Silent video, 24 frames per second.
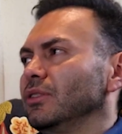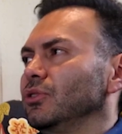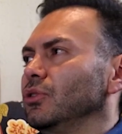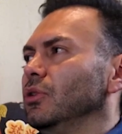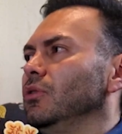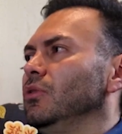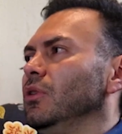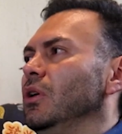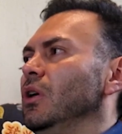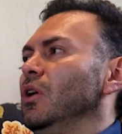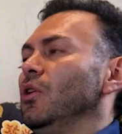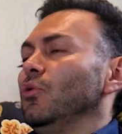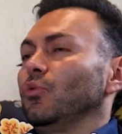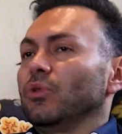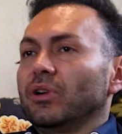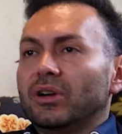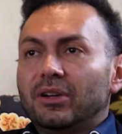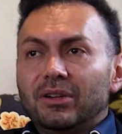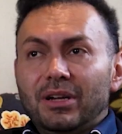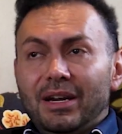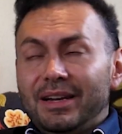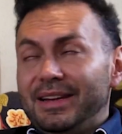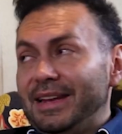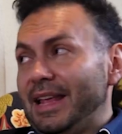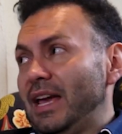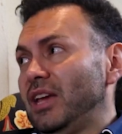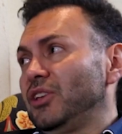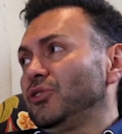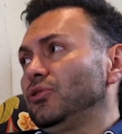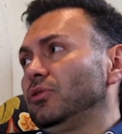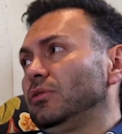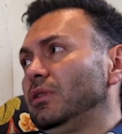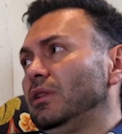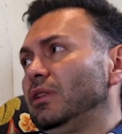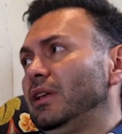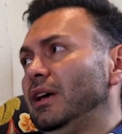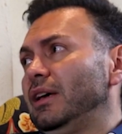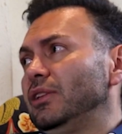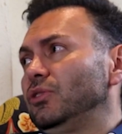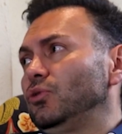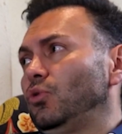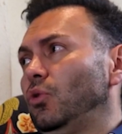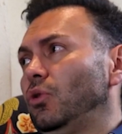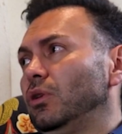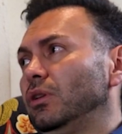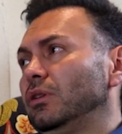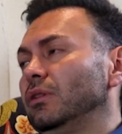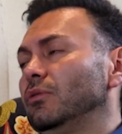So we're going to
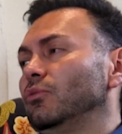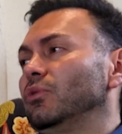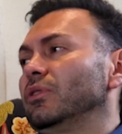nationalize oil.